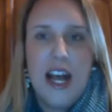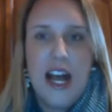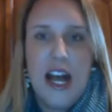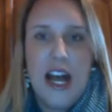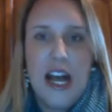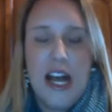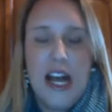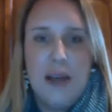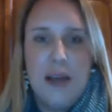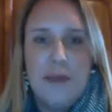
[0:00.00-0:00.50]

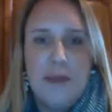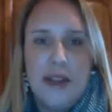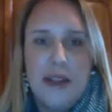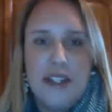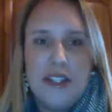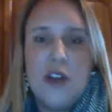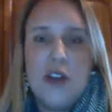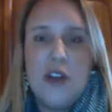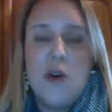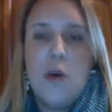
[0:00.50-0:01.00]

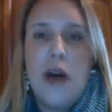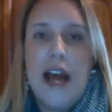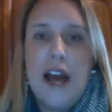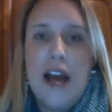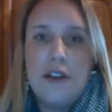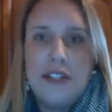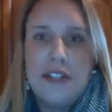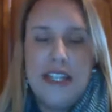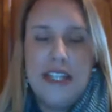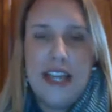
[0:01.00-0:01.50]
So
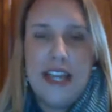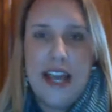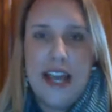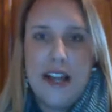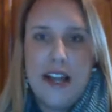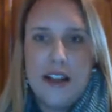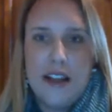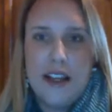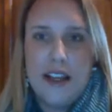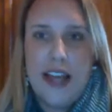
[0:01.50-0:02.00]
how to
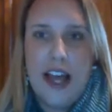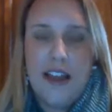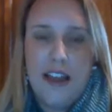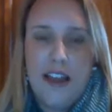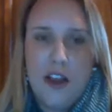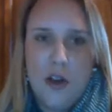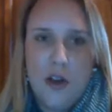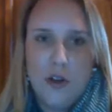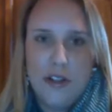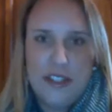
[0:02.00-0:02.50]
get
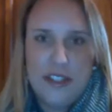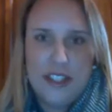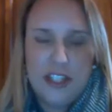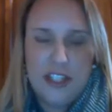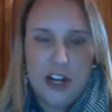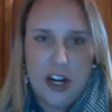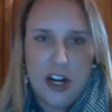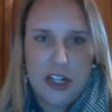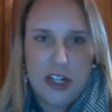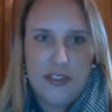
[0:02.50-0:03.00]
Kellie gold
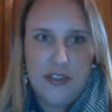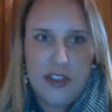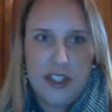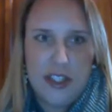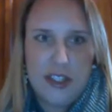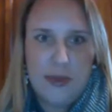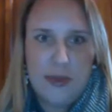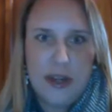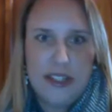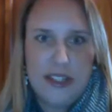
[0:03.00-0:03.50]
stars for
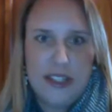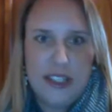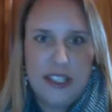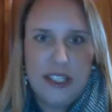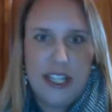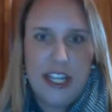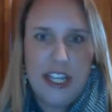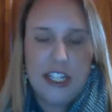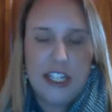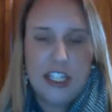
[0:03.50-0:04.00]
this
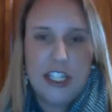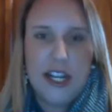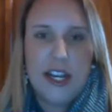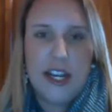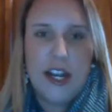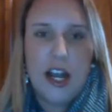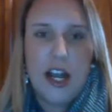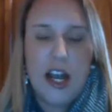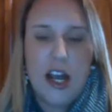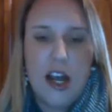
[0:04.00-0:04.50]

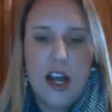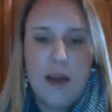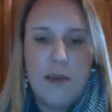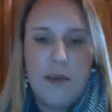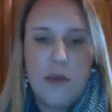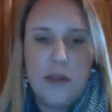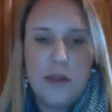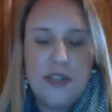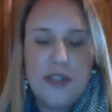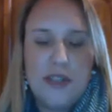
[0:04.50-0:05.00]
presentation,
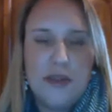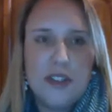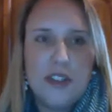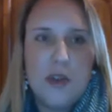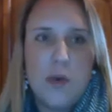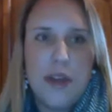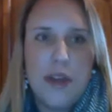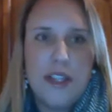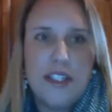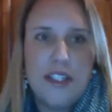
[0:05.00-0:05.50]
which was
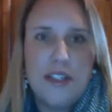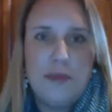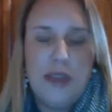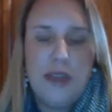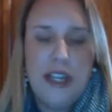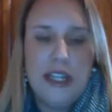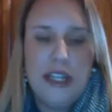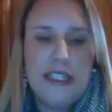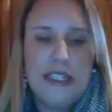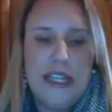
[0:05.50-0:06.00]
going to
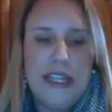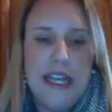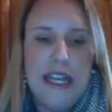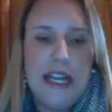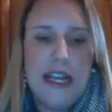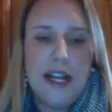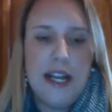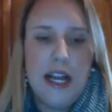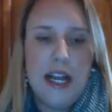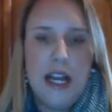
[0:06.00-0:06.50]
be
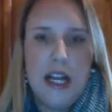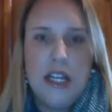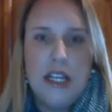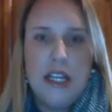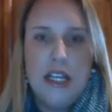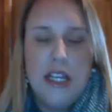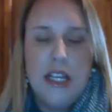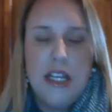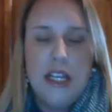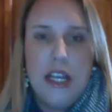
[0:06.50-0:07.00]
Deanna,
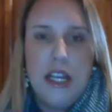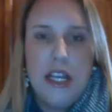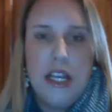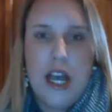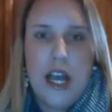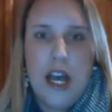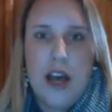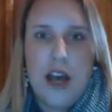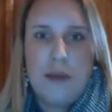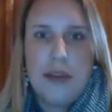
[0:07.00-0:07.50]

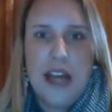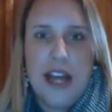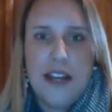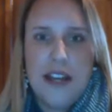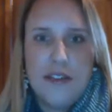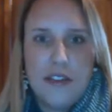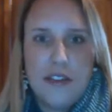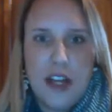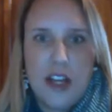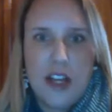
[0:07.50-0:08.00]

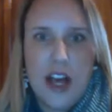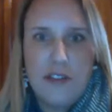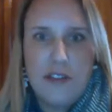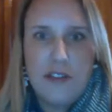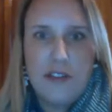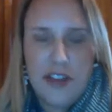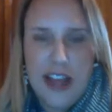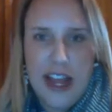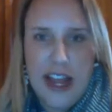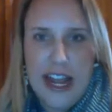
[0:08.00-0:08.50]
kind of
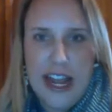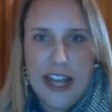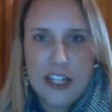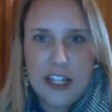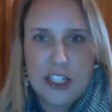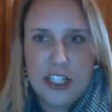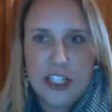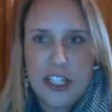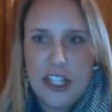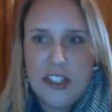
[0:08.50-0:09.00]
covered that
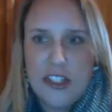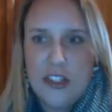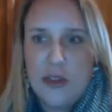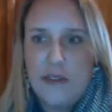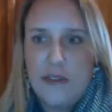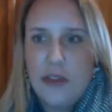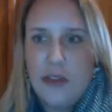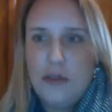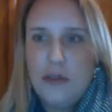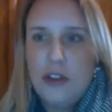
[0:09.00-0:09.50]
actually.
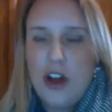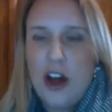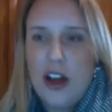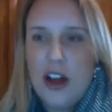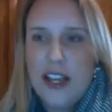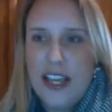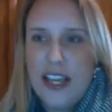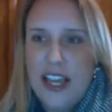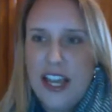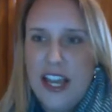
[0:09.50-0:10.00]
So if you
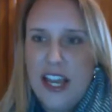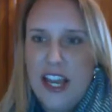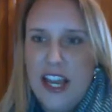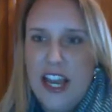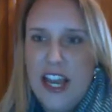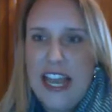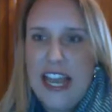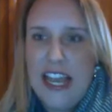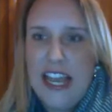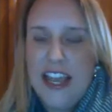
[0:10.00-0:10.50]
log
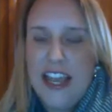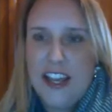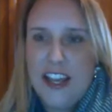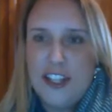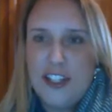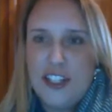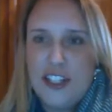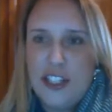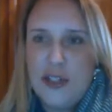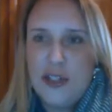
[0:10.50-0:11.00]
in
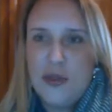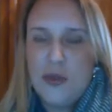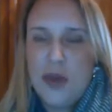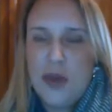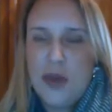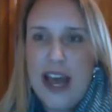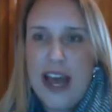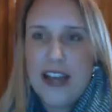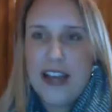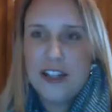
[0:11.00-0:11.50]
and
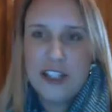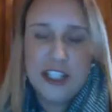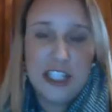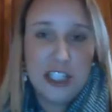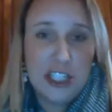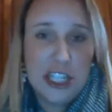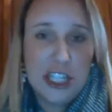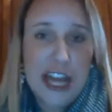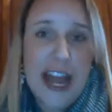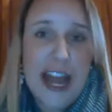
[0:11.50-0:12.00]
you
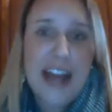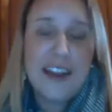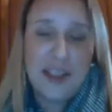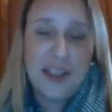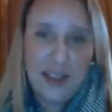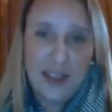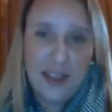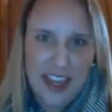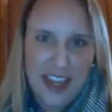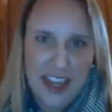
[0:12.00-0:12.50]
actually chat
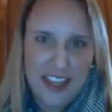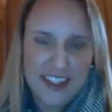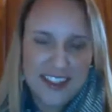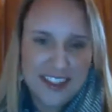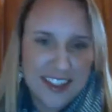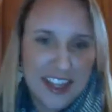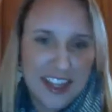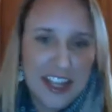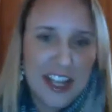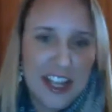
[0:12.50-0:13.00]

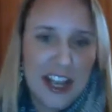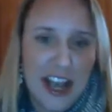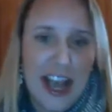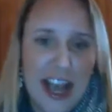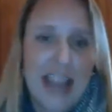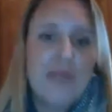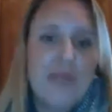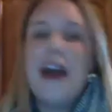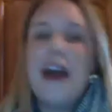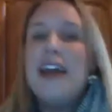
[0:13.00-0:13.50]
things,
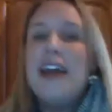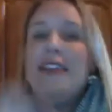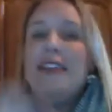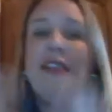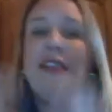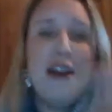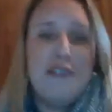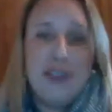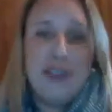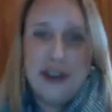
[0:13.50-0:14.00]
I
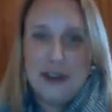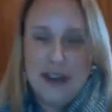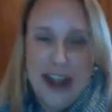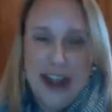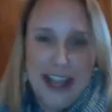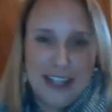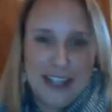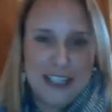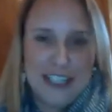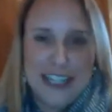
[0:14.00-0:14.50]
love
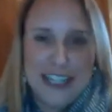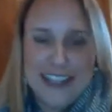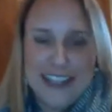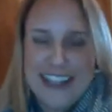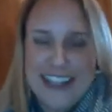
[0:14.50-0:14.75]
interaction.